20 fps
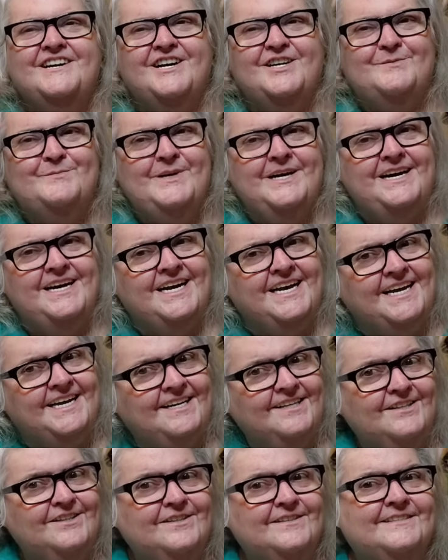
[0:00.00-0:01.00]
Y'all, my
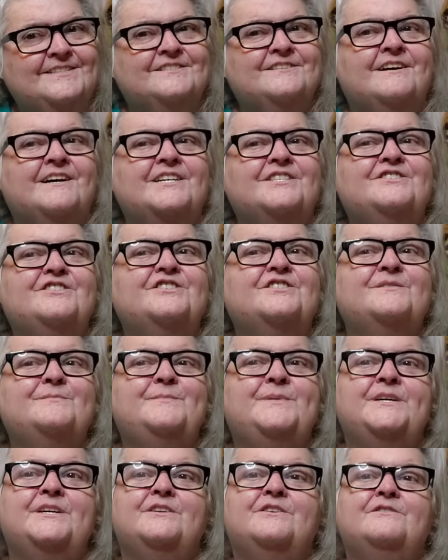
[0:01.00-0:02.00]
hair is like just
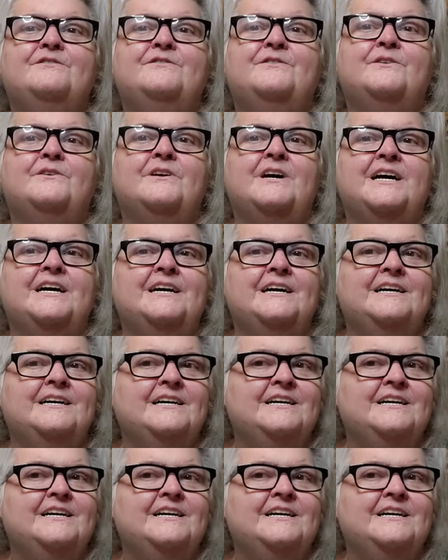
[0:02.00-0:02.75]
pitiful. I,